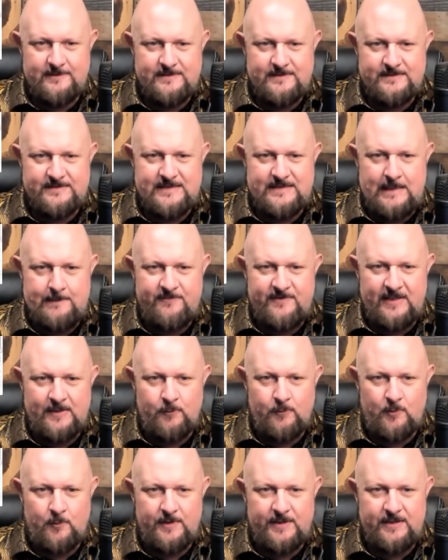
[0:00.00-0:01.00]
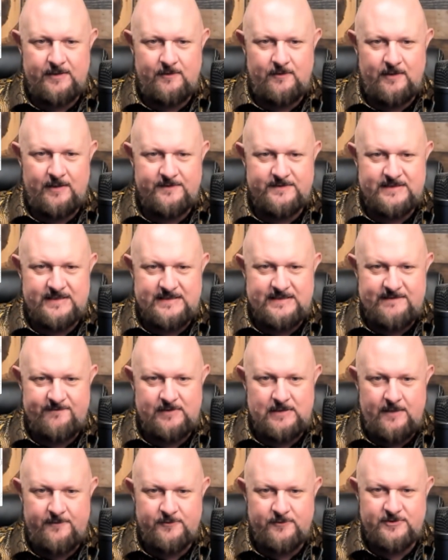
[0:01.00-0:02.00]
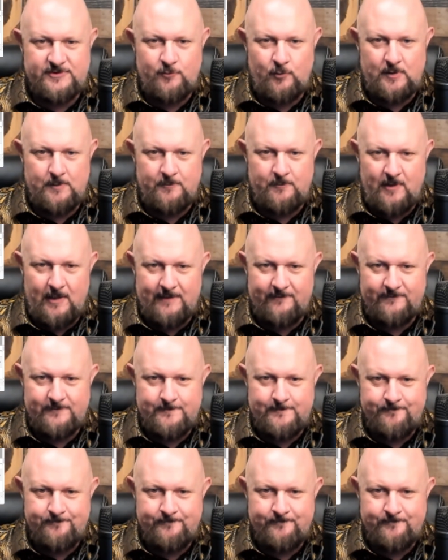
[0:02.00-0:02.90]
Same thing. We're working on significant other stormed off.